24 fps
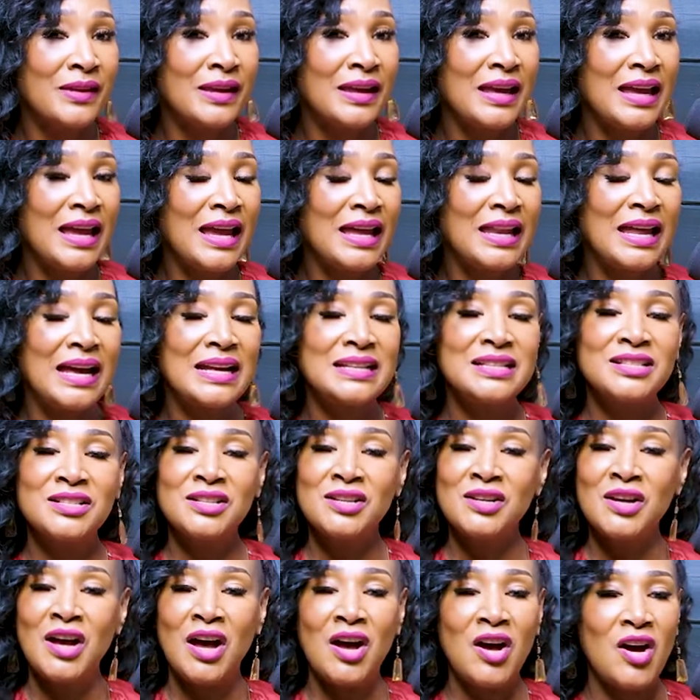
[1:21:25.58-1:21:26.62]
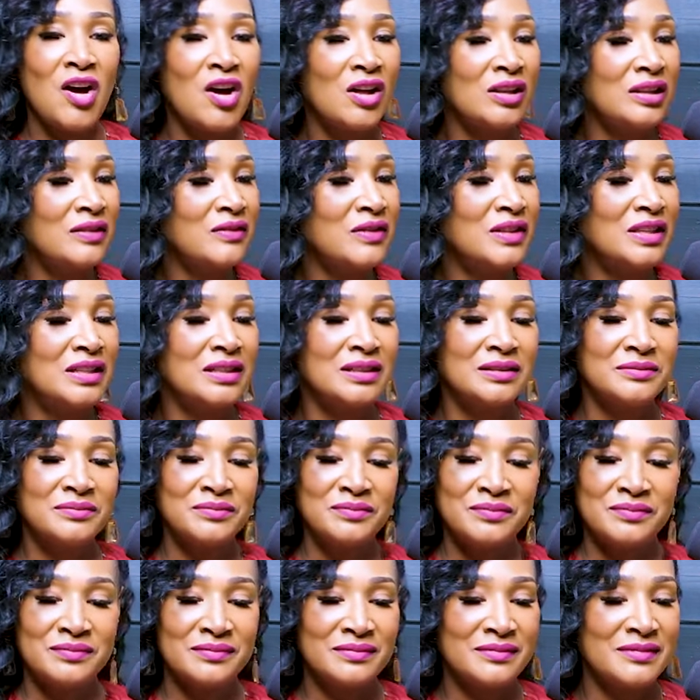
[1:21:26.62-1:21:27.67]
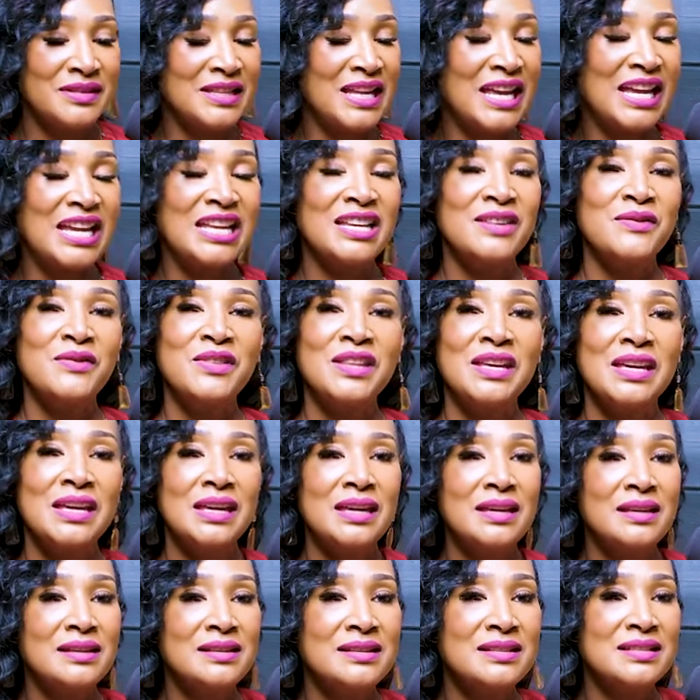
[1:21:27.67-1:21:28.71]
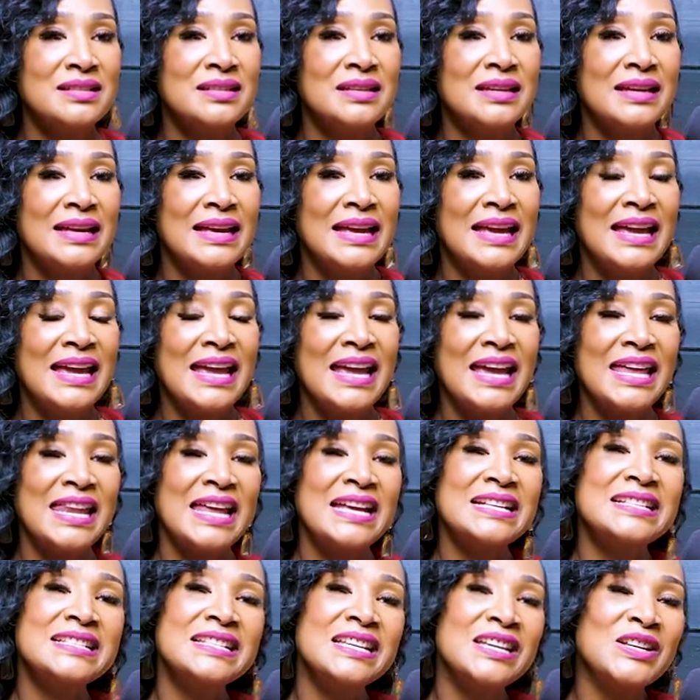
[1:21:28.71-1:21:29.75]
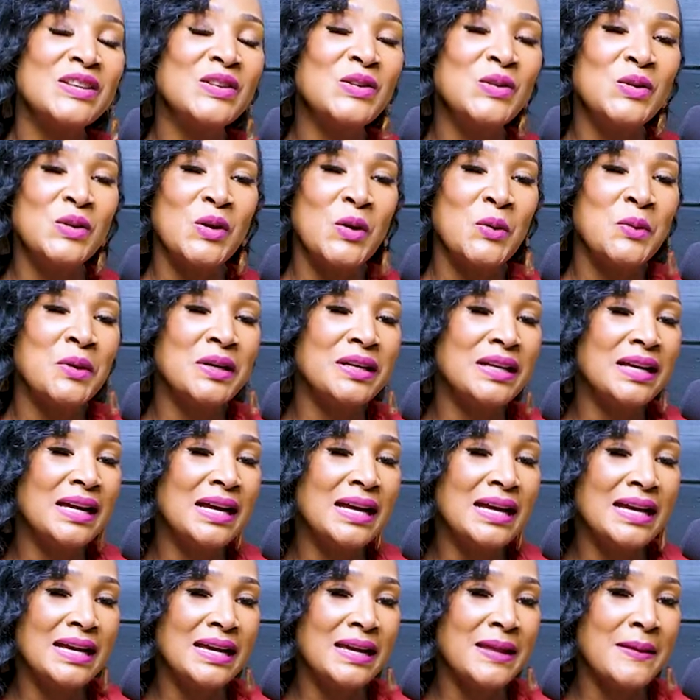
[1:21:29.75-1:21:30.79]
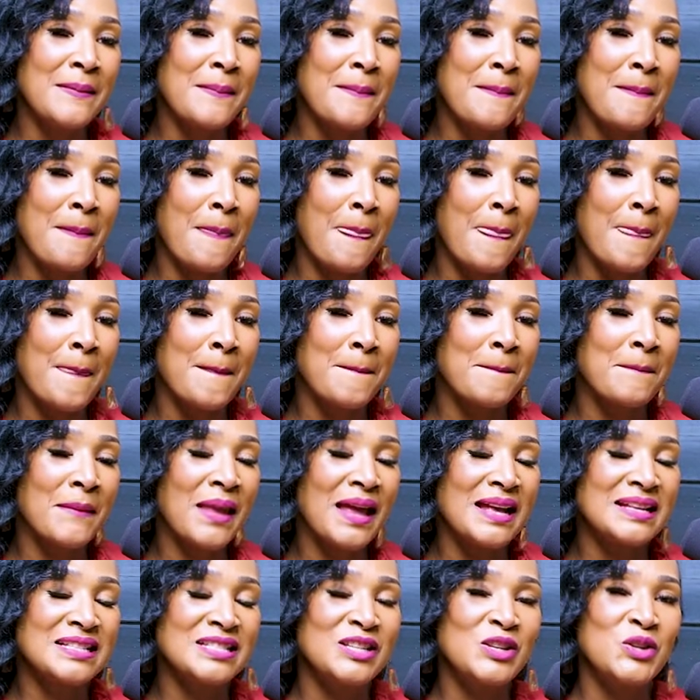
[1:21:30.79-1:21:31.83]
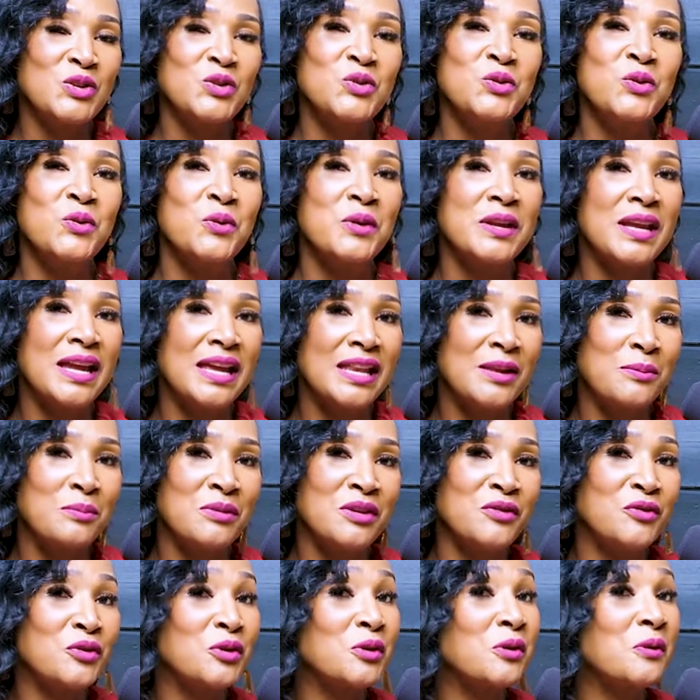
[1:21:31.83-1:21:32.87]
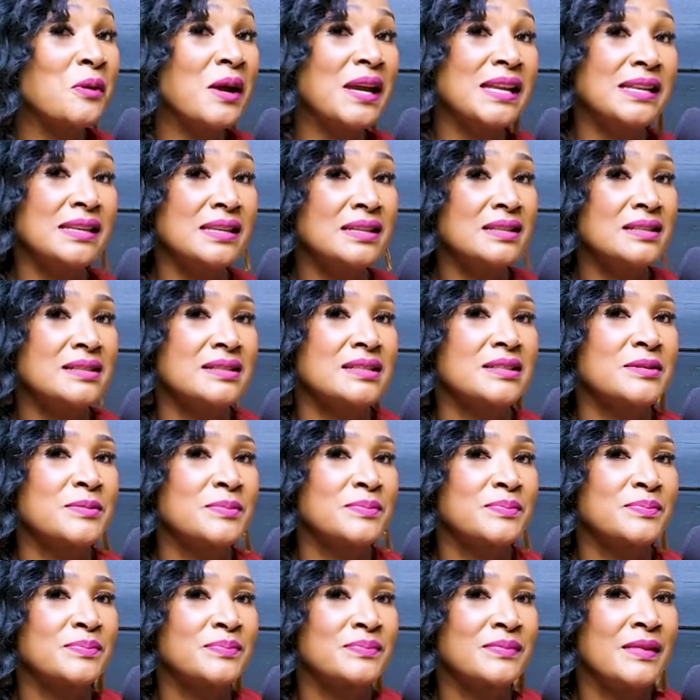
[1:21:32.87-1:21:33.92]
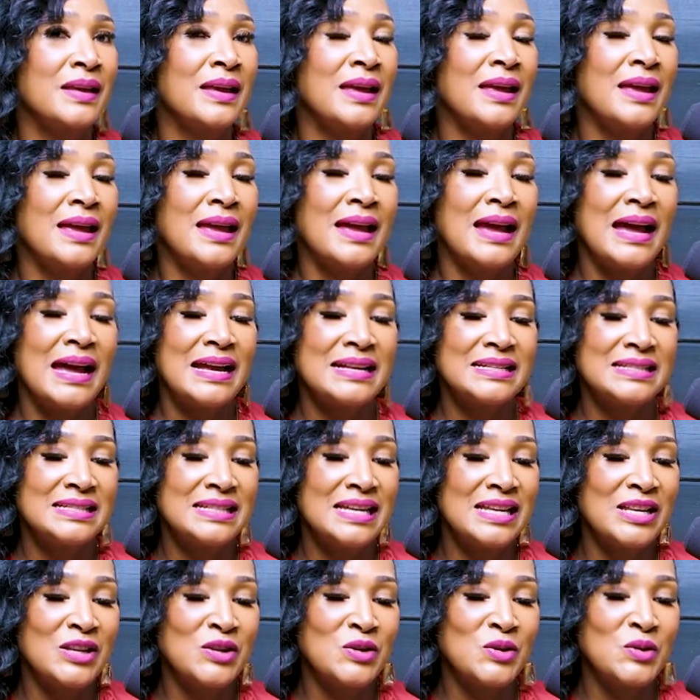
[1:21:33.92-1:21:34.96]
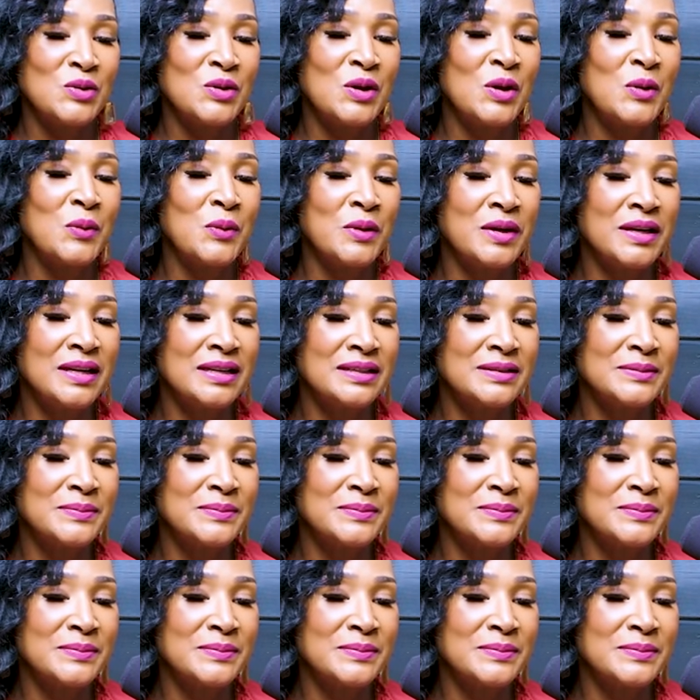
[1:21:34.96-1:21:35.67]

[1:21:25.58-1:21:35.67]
and I took all of the negative things, and I said, you know what, God? I said, you created me for greatness. I said, and you know what?